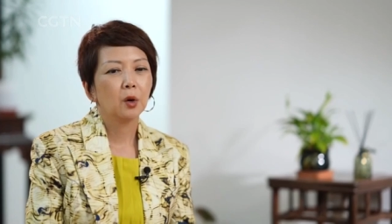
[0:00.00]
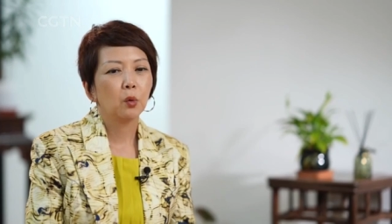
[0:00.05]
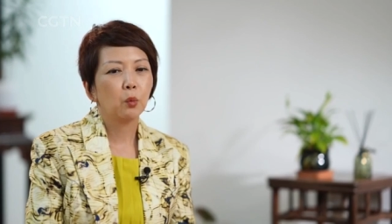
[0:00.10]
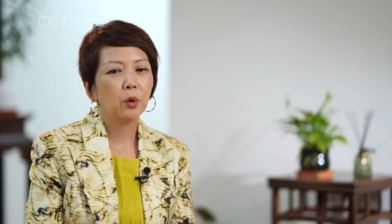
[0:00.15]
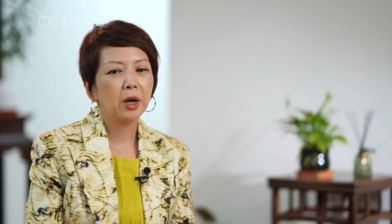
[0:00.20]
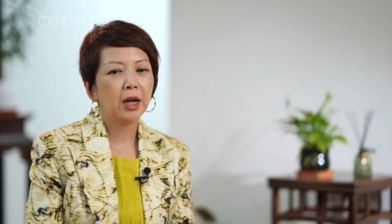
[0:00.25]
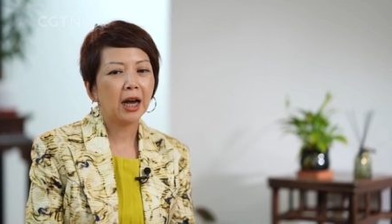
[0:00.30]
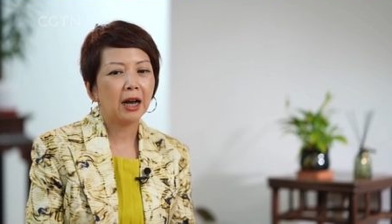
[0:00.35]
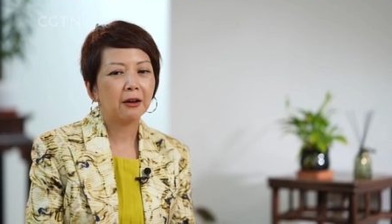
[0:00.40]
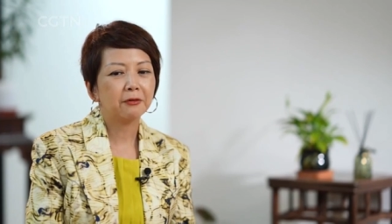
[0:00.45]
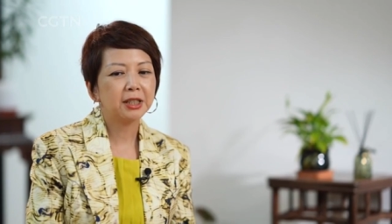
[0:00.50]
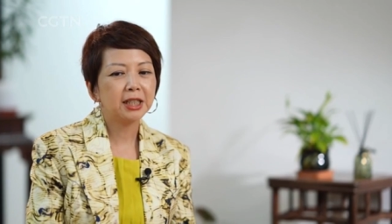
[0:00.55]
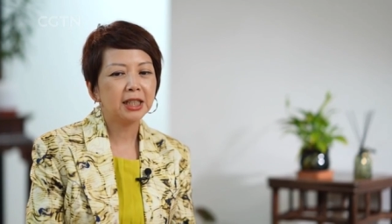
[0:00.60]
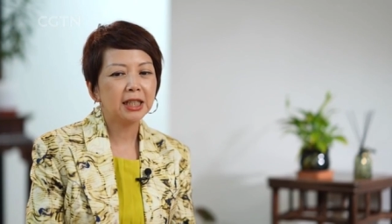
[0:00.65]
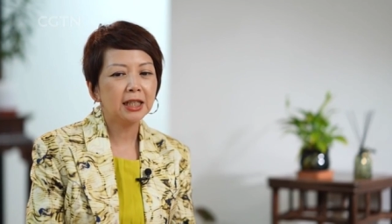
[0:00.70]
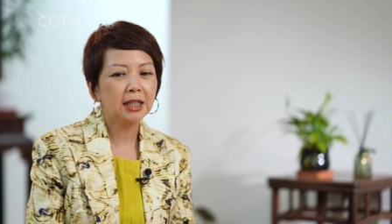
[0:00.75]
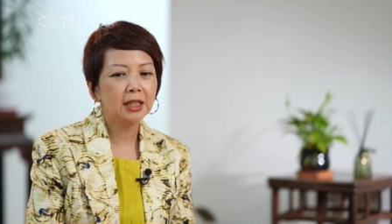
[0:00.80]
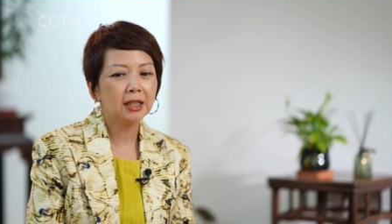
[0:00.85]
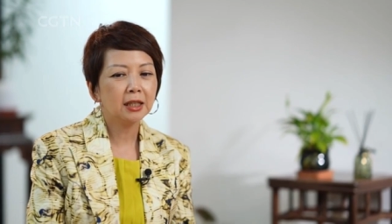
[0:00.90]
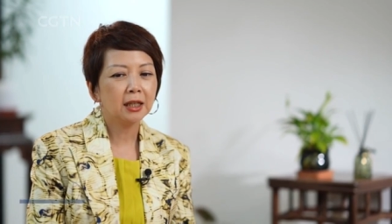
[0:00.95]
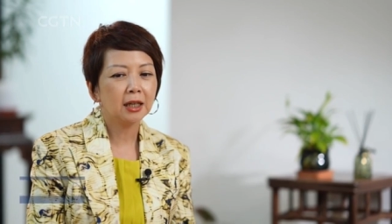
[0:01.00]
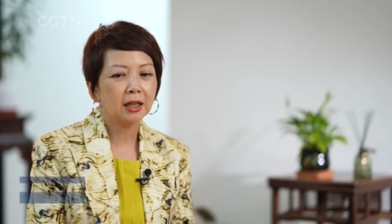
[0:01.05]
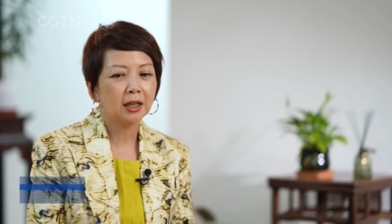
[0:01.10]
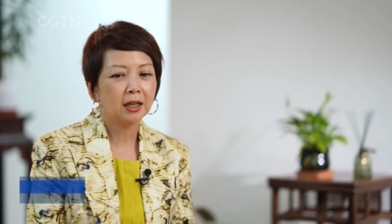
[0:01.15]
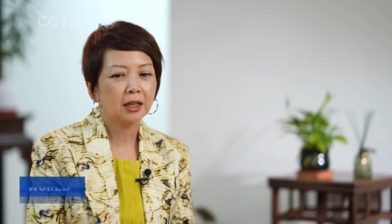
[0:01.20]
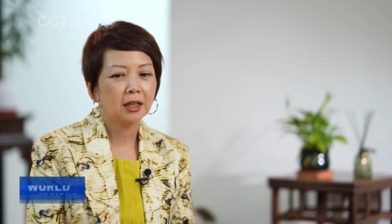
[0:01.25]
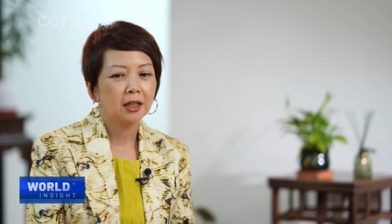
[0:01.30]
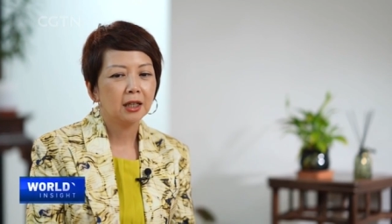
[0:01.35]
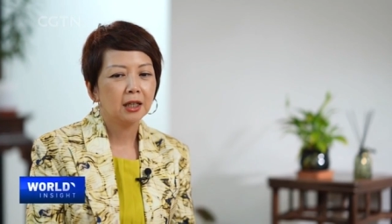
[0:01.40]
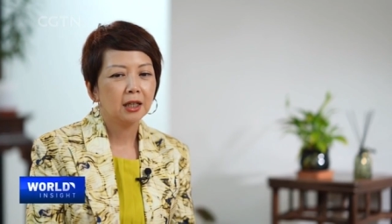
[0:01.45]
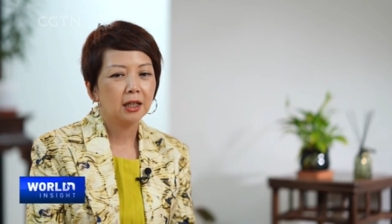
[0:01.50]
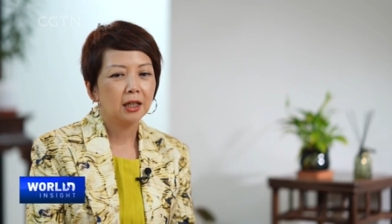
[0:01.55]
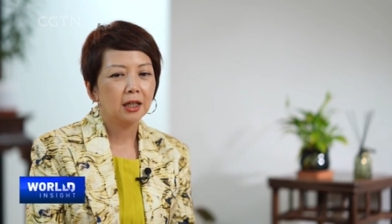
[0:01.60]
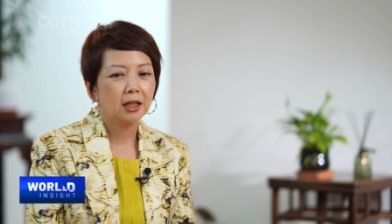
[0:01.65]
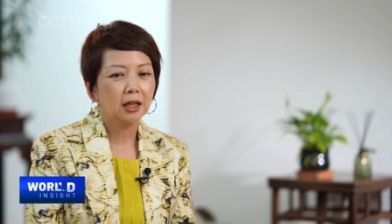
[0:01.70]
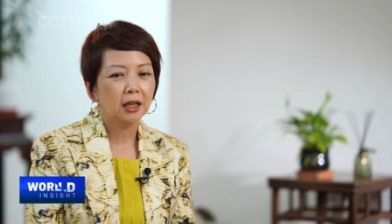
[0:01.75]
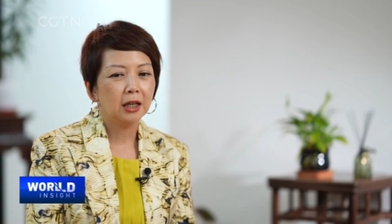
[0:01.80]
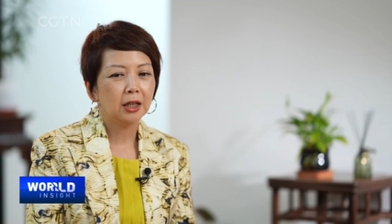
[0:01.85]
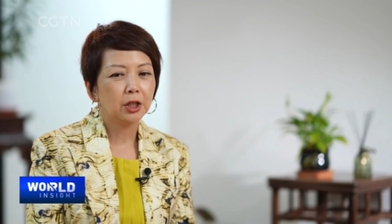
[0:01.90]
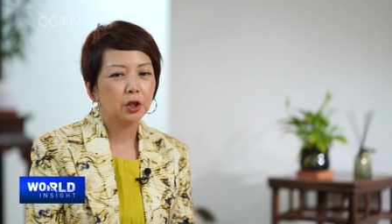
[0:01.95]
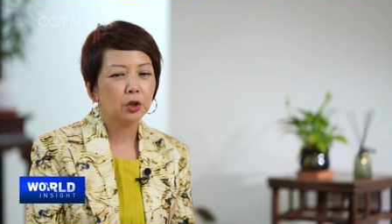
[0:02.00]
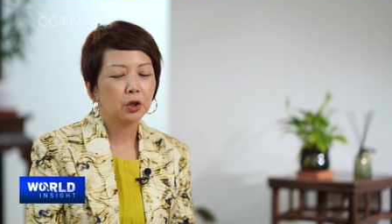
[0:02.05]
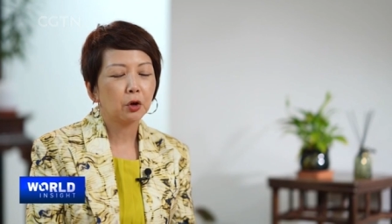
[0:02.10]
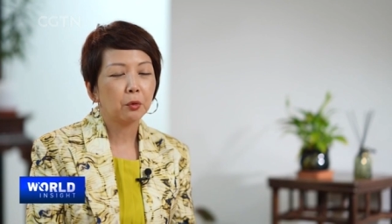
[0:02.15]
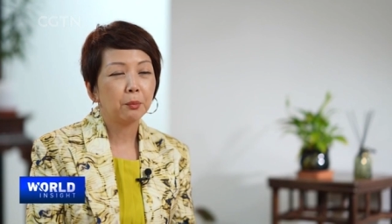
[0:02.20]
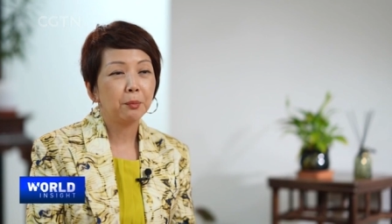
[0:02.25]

We have seen, uh, you know,